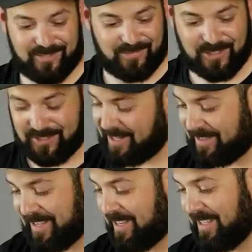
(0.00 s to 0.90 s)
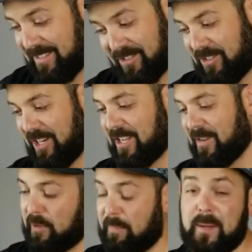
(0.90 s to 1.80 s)
If you don't got that, it's
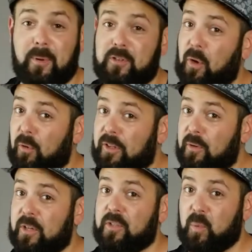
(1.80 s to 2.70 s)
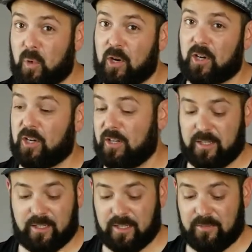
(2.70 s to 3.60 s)
tricky. The beeper's only going to work
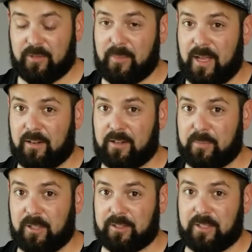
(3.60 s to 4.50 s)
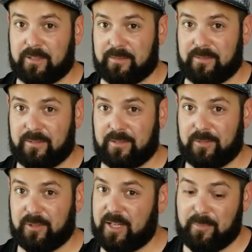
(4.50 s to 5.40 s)
if the battery's plugged in.
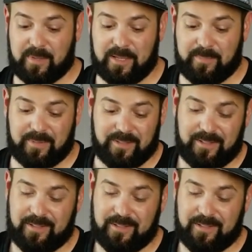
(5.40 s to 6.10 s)
You got beep,